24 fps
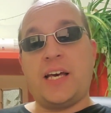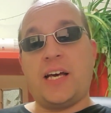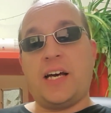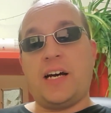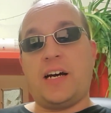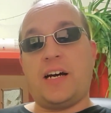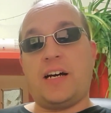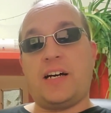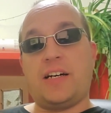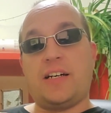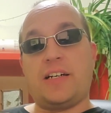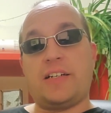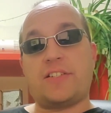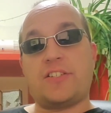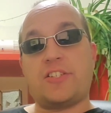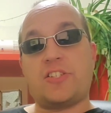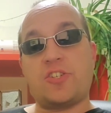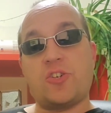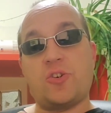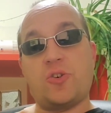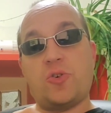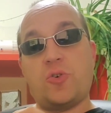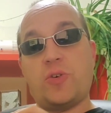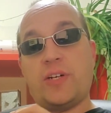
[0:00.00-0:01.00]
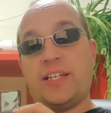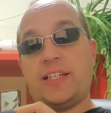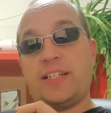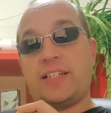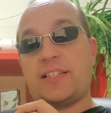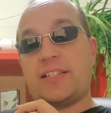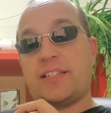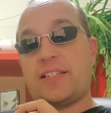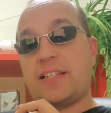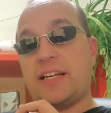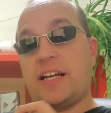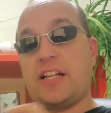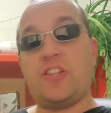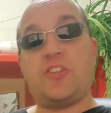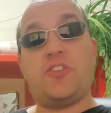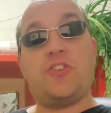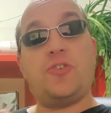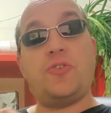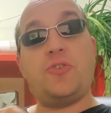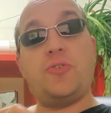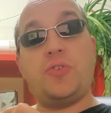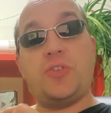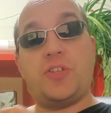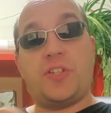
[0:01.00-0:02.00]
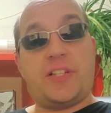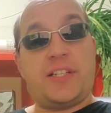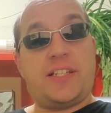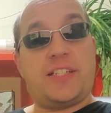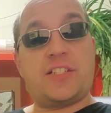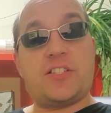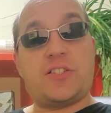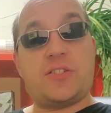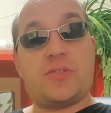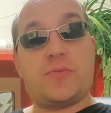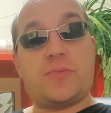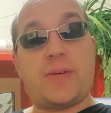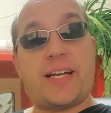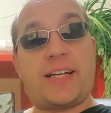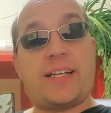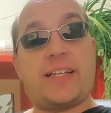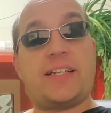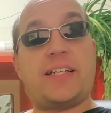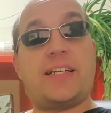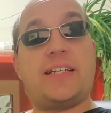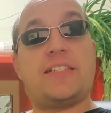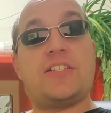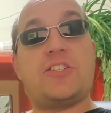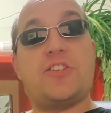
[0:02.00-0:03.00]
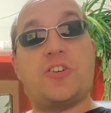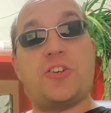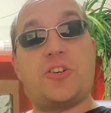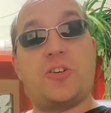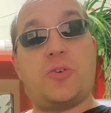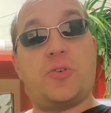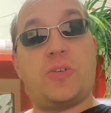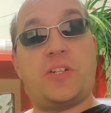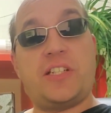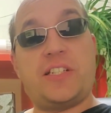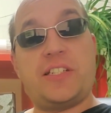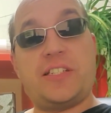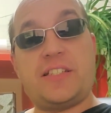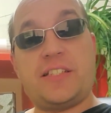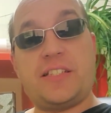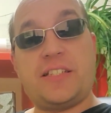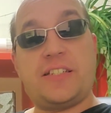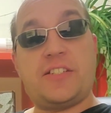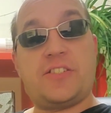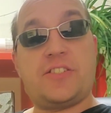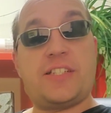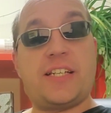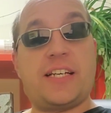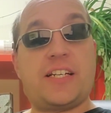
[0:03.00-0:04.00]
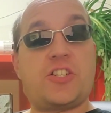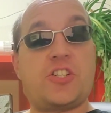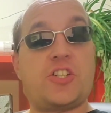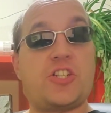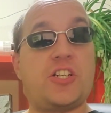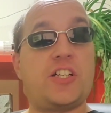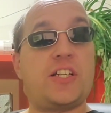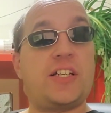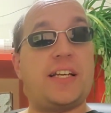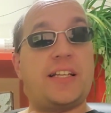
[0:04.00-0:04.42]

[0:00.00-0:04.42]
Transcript: So it's telling you need to recognize that you're going into the intersection,